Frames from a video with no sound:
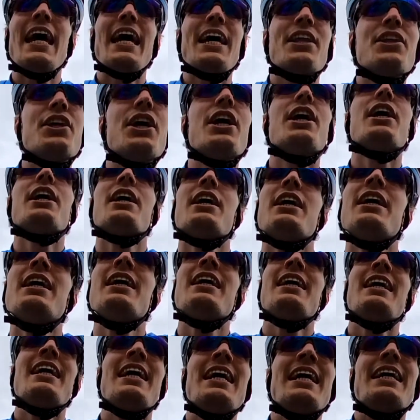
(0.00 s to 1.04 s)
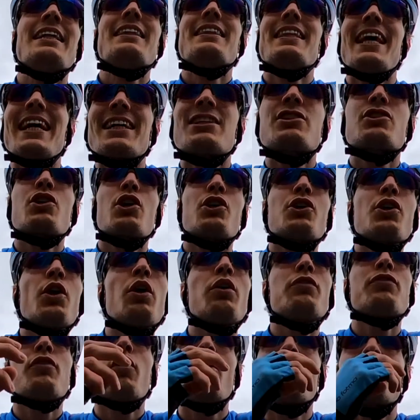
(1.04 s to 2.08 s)
And the
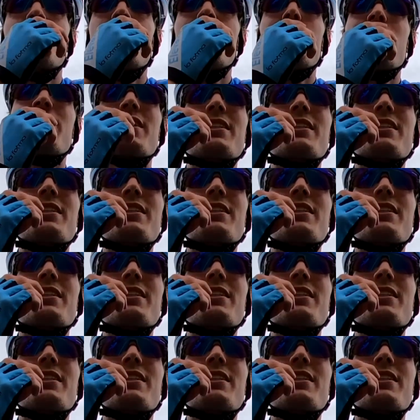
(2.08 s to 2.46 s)
external focus